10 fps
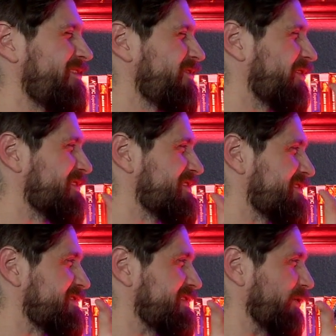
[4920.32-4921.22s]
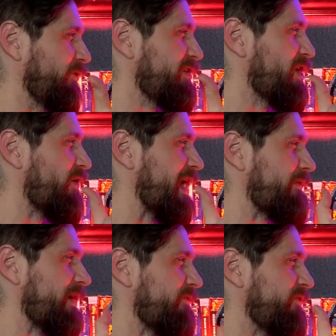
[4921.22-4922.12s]
I don't still know
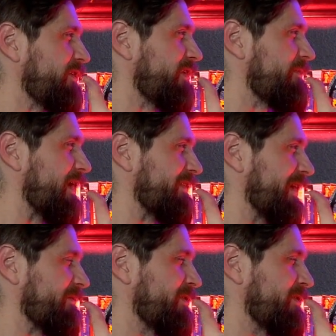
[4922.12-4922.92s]
how I feel about that movie.